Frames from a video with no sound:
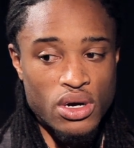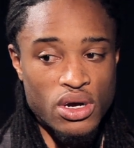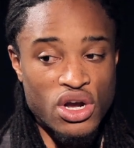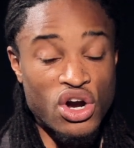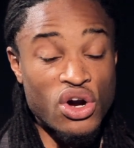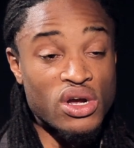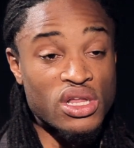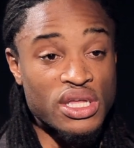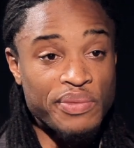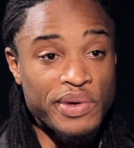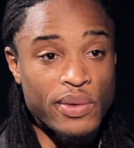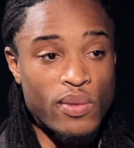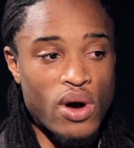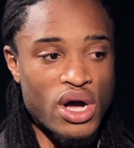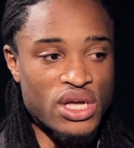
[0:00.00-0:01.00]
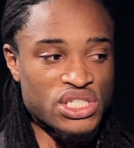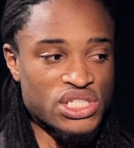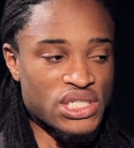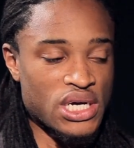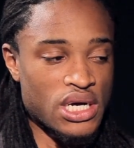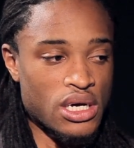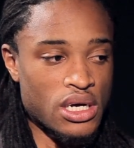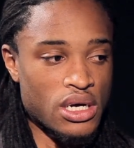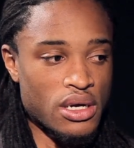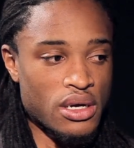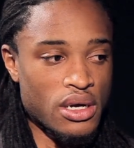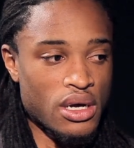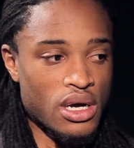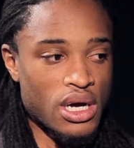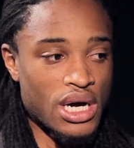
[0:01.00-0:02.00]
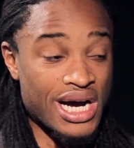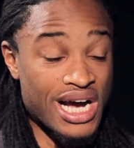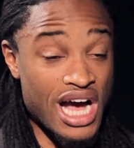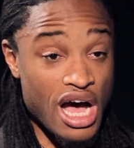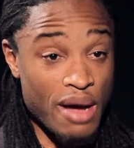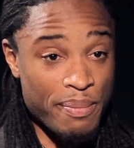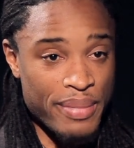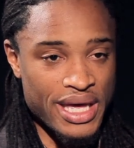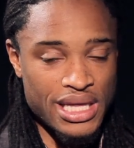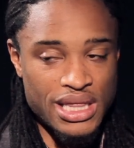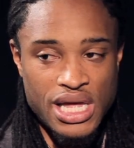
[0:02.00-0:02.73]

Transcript: Currently, we watch Agape